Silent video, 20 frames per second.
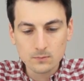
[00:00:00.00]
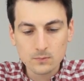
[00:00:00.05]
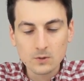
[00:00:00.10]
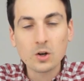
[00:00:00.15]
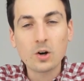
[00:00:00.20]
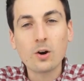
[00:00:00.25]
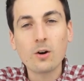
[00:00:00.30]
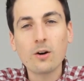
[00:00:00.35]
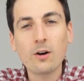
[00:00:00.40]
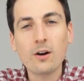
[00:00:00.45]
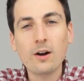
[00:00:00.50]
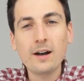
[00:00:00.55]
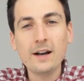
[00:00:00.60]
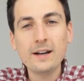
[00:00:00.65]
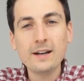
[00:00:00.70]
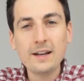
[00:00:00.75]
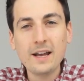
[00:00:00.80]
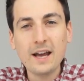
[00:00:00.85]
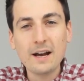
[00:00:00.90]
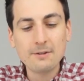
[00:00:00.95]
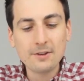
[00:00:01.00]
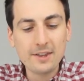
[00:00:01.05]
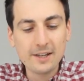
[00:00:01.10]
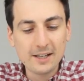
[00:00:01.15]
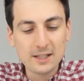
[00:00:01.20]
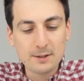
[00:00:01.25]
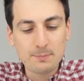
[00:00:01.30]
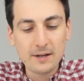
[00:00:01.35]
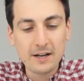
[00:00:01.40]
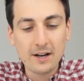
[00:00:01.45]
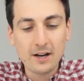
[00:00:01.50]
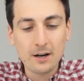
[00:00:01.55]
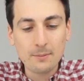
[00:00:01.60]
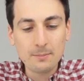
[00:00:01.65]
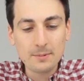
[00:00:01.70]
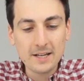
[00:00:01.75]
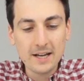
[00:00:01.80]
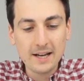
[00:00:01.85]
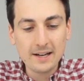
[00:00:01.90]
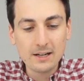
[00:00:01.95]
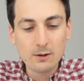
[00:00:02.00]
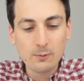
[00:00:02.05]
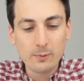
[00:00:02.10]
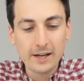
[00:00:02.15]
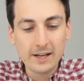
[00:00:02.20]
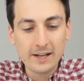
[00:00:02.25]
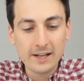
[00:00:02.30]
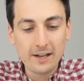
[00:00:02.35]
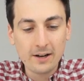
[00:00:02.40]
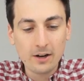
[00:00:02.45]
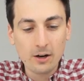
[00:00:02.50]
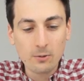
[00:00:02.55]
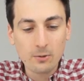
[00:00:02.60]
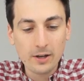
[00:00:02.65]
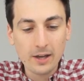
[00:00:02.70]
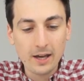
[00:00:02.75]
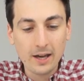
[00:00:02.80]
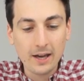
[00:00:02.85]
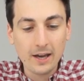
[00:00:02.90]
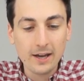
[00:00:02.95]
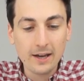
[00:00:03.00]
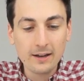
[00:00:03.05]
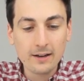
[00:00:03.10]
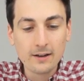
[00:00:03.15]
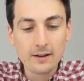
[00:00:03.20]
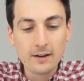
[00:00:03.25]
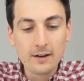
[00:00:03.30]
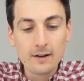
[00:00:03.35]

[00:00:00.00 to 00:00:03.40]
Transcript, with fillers: All right, everything has been updated. We can hit OK.